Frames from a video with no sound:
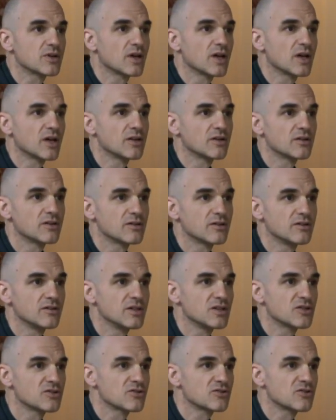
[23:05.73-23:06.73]
and
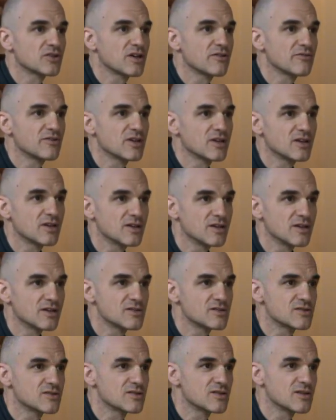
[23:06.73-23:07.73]
Nidra Devi
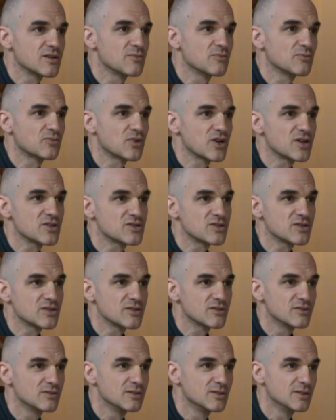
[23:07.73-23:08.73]
is embracing
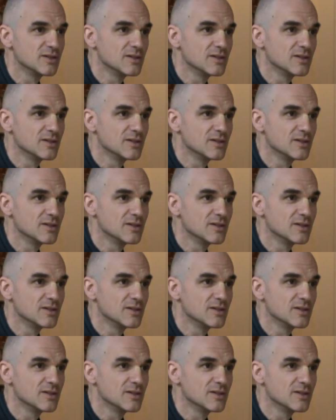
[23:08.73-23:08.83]
you,